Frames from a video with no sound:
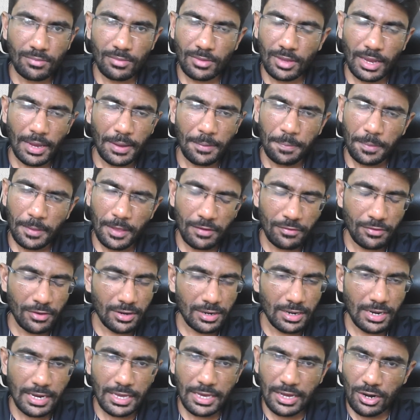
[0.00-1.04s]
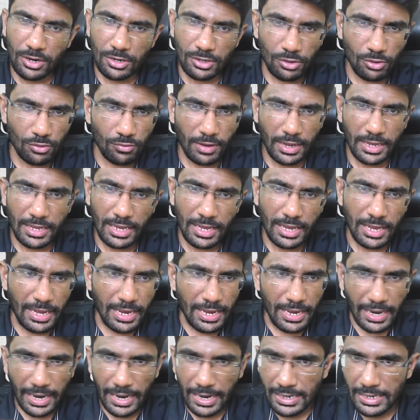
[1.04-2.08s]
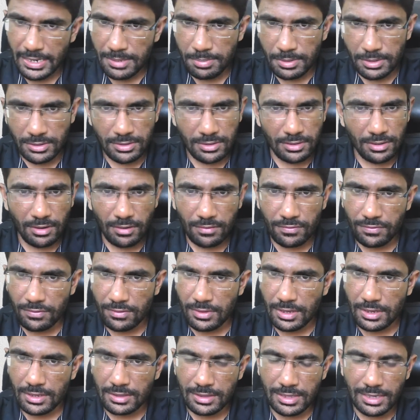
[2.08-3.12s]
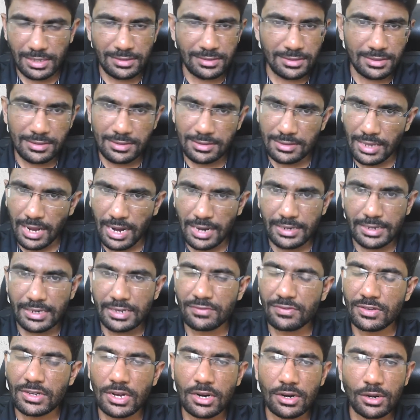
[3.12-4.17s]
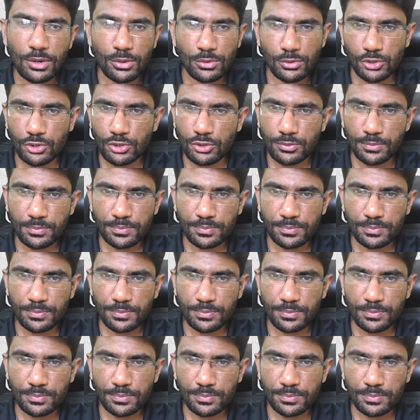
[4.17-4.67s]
Okay, if you are clear on your why, 80% of the things is already figured out.